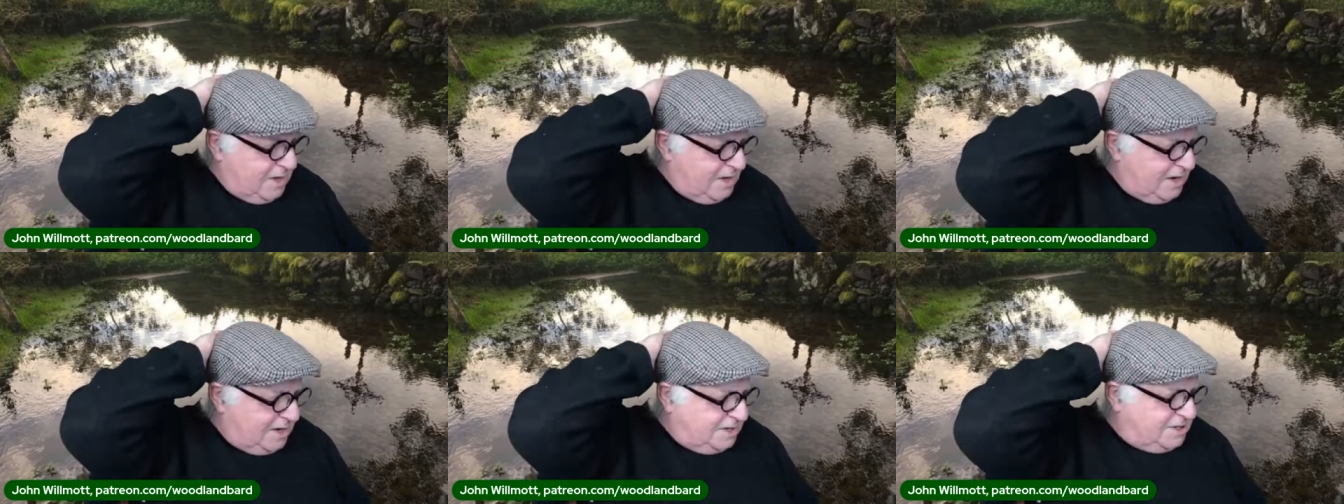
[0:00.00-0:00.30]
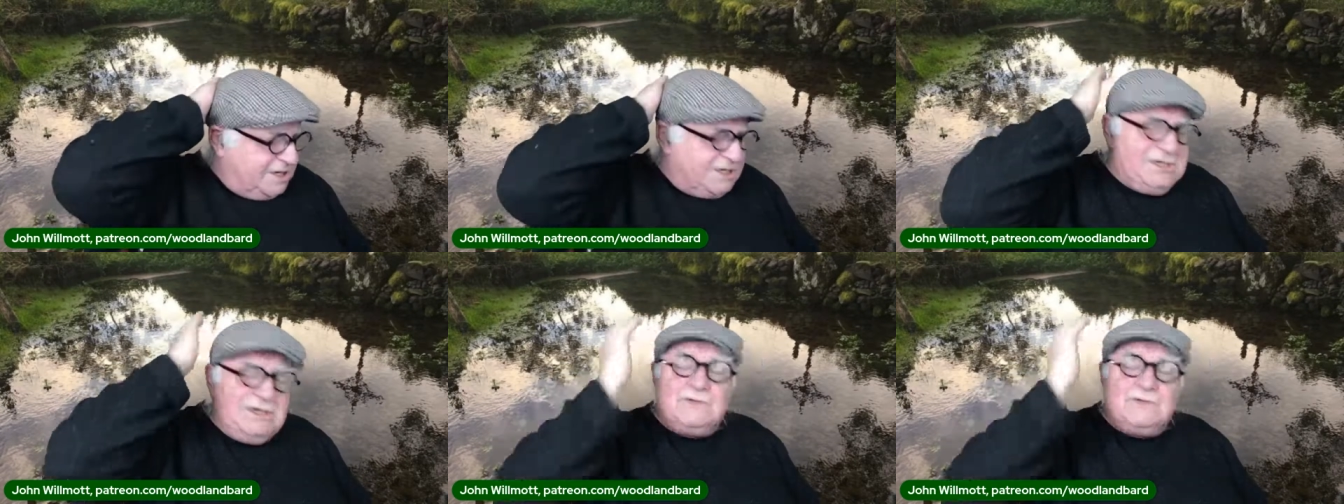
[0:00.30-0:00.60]
and
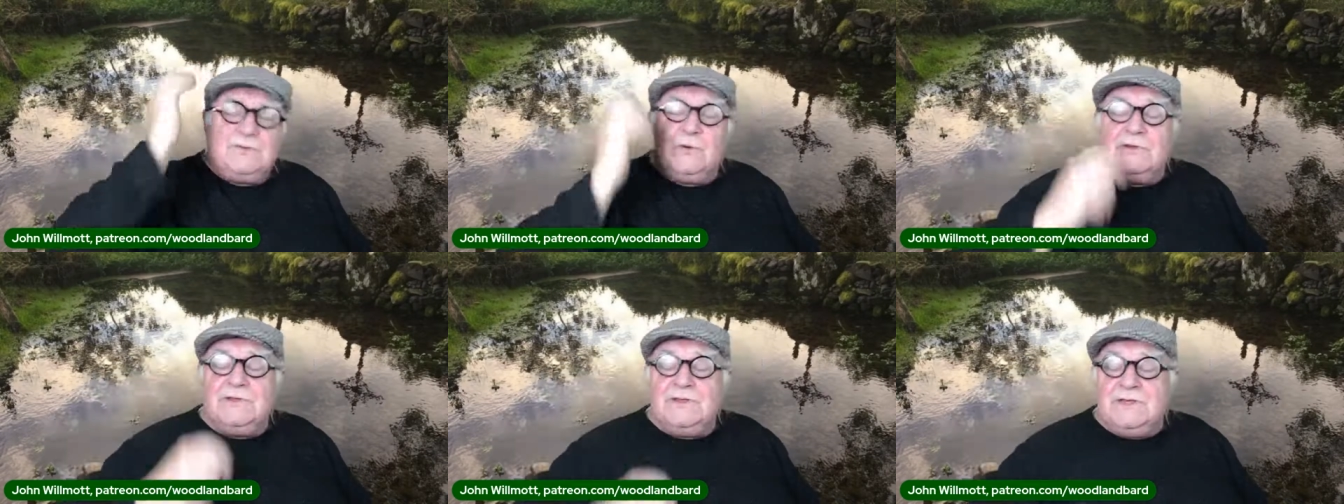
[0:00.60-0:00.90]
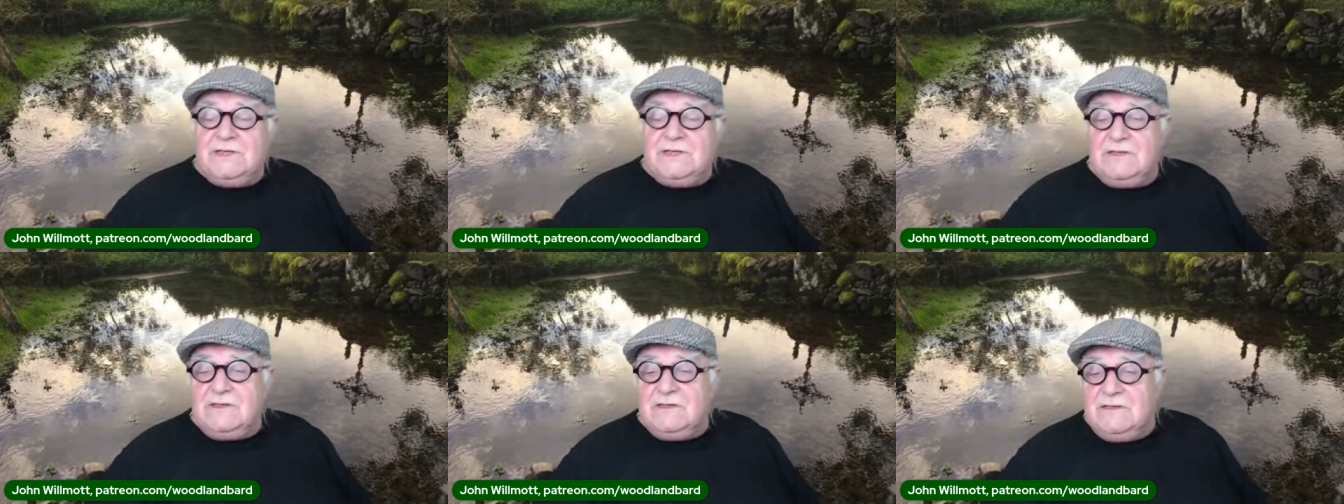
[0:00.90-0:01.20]
she just
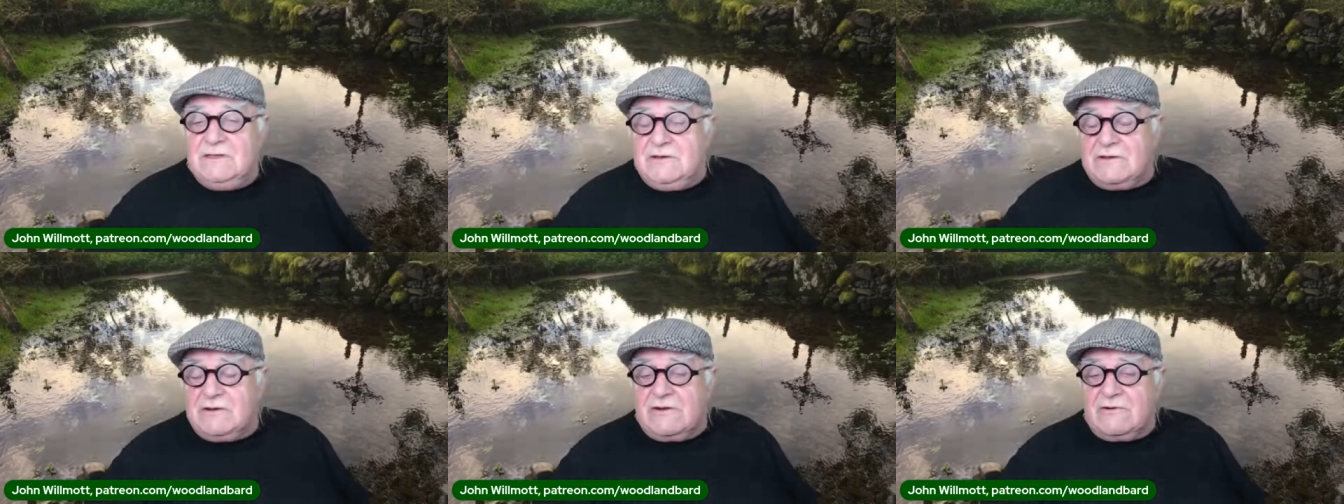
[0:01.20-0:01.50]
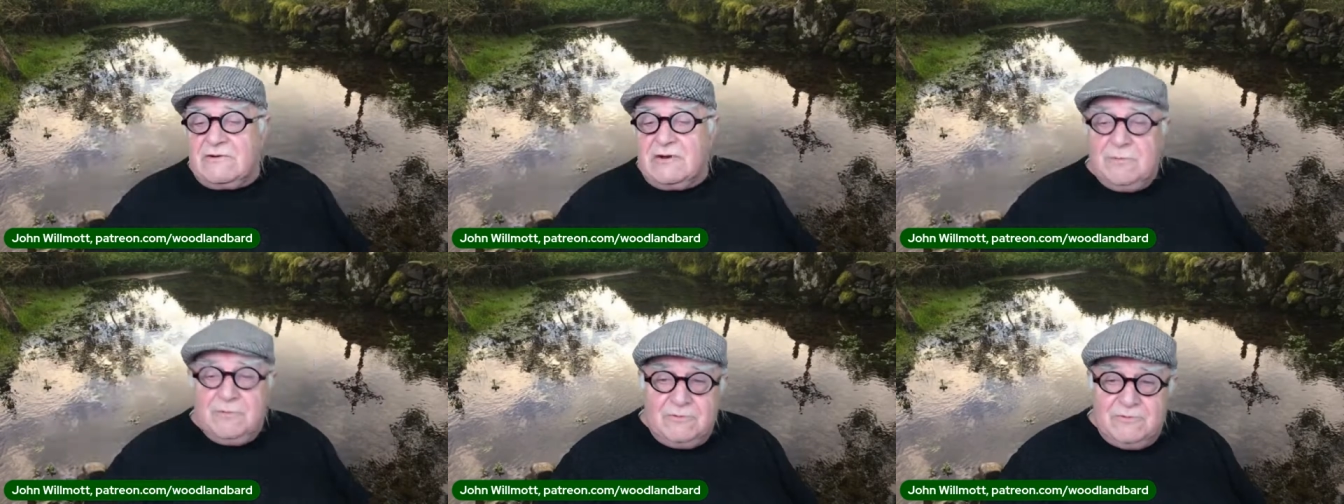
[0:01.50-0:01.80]
wanted the
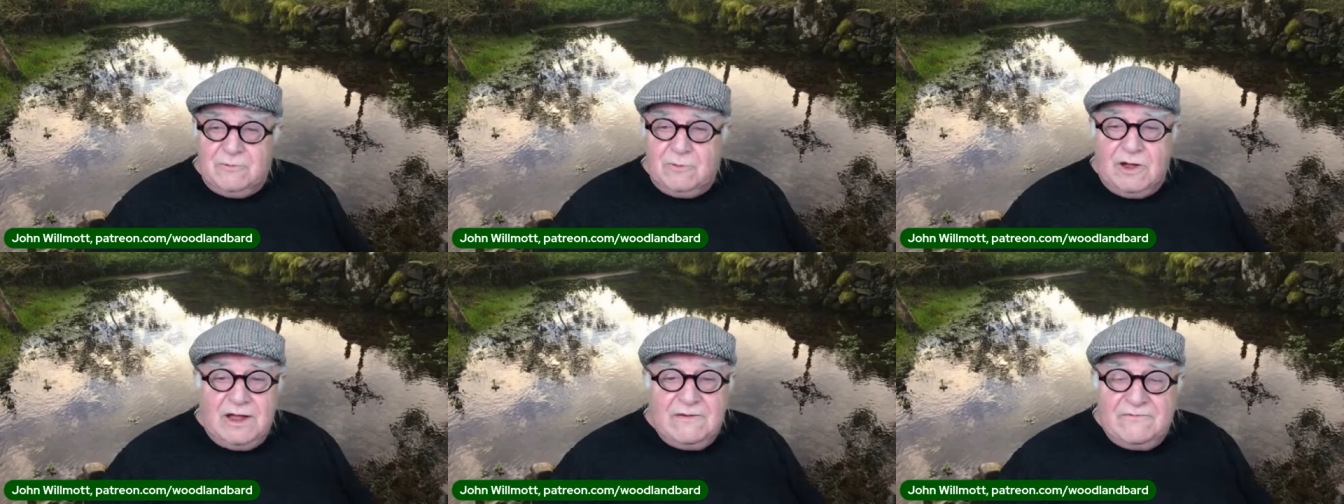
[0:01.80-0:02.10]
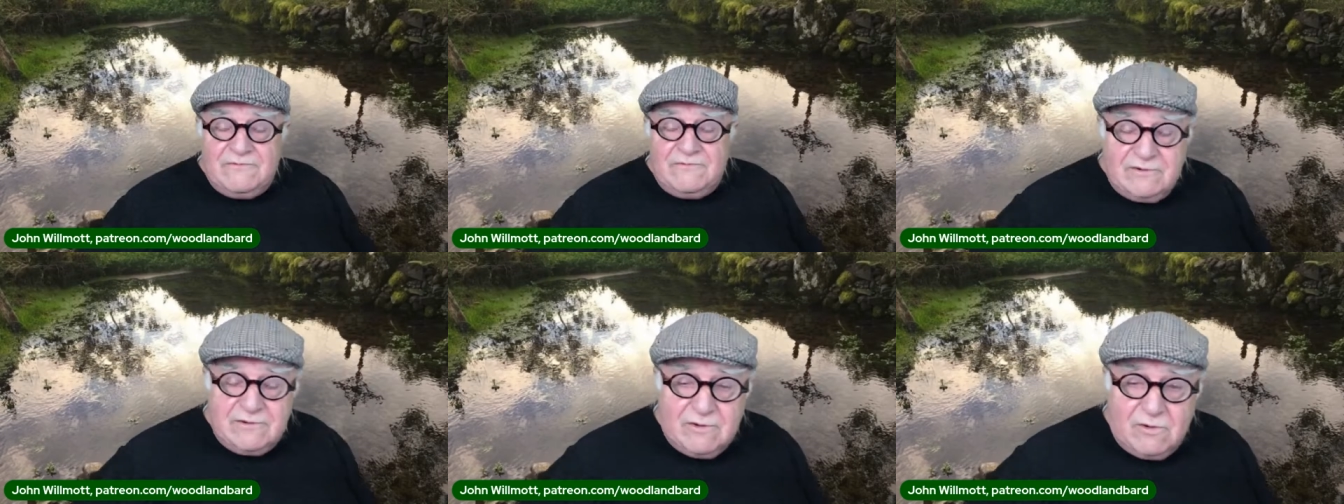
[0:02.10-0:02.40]
cripple,
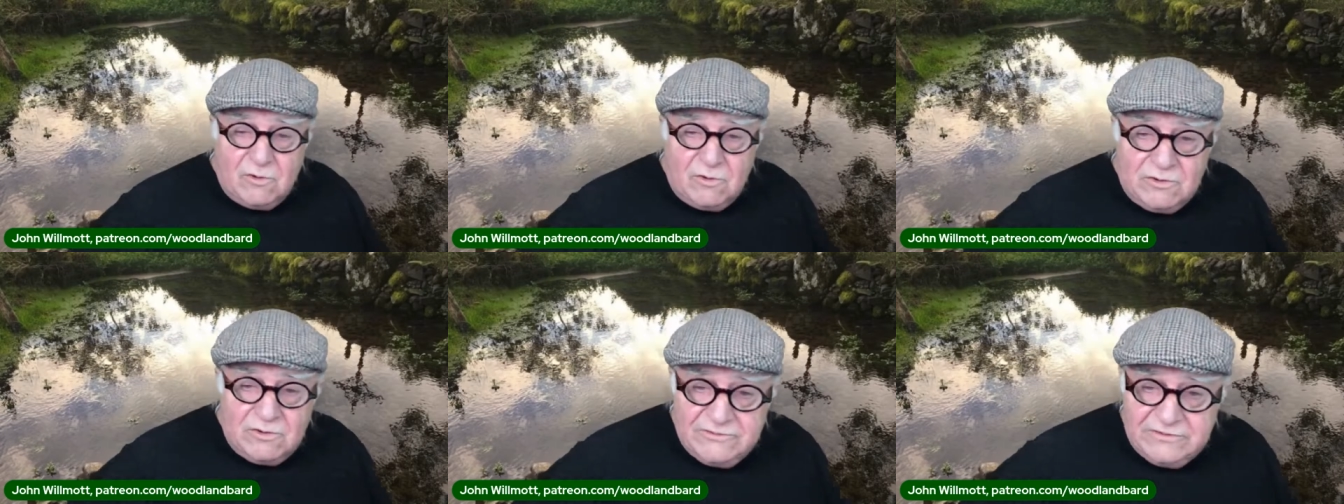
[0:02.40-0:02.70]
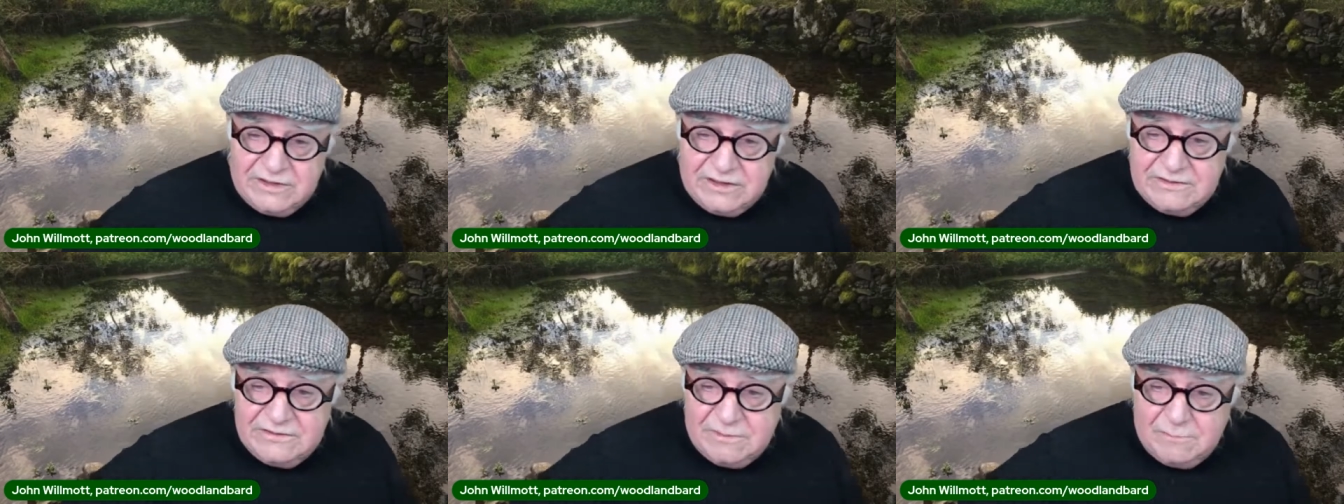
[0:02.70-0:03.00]
whatever
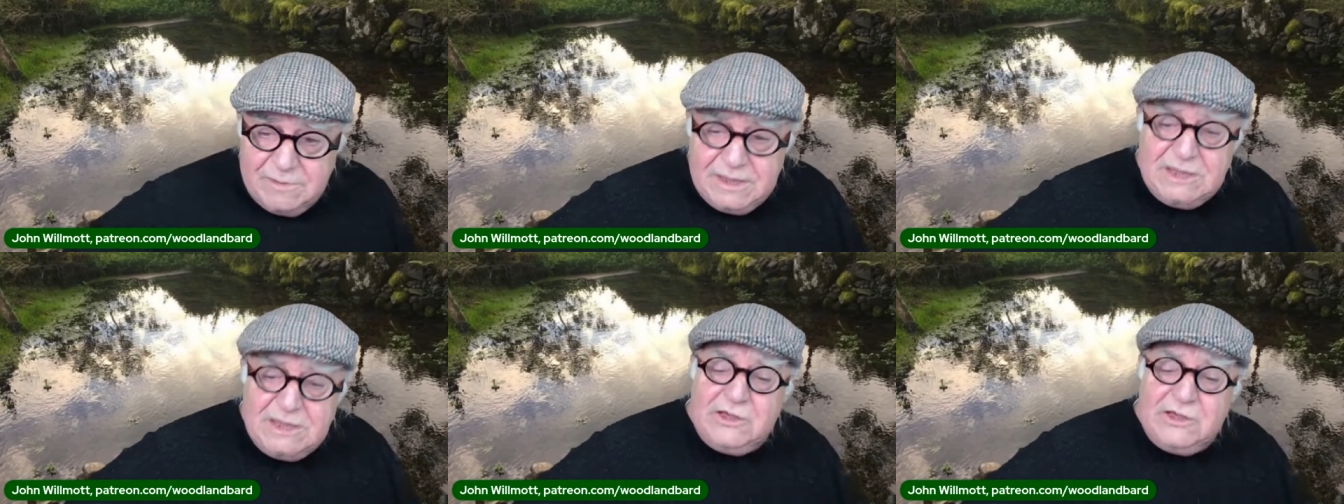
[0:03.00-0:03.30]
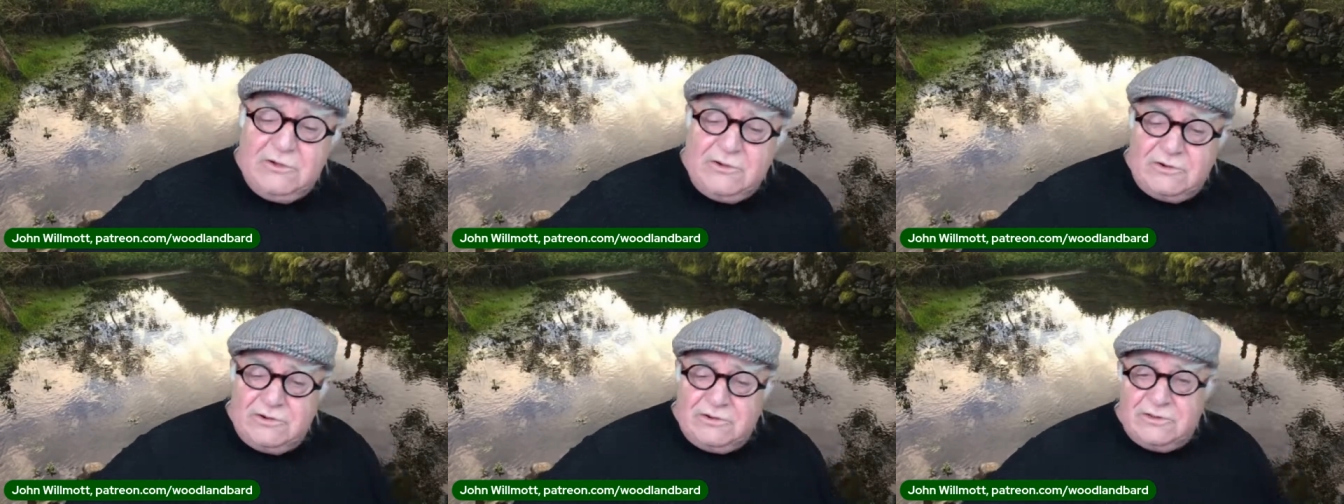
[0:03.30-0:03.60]
caused it, to be
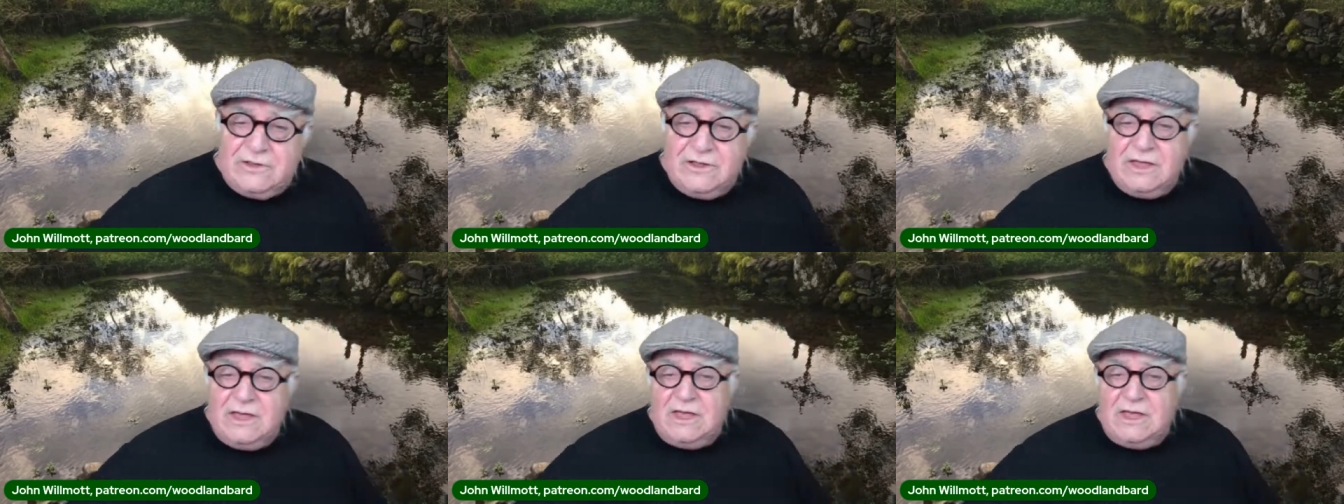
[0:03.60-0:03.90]
cured.